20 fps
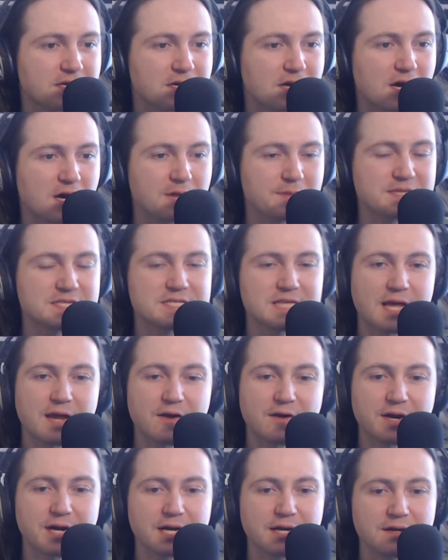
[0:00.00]
a
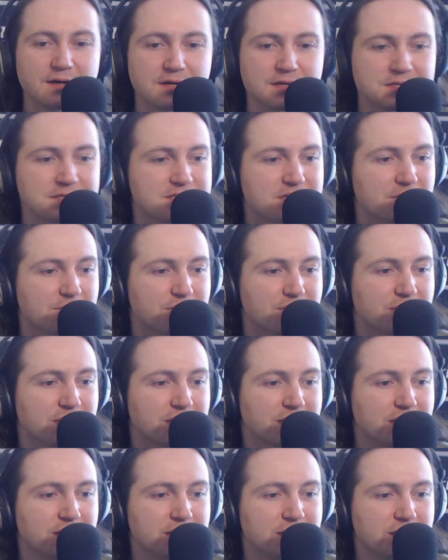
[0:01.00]
commentary on
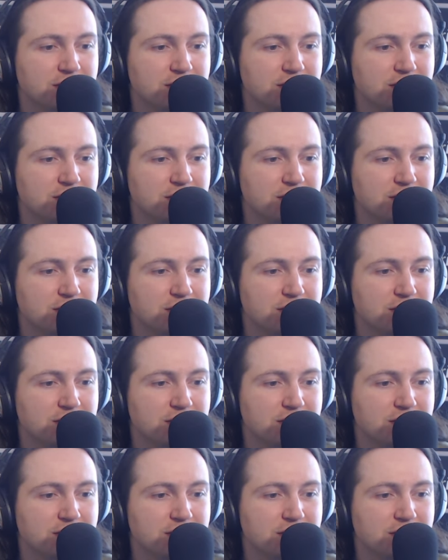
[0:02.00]
something?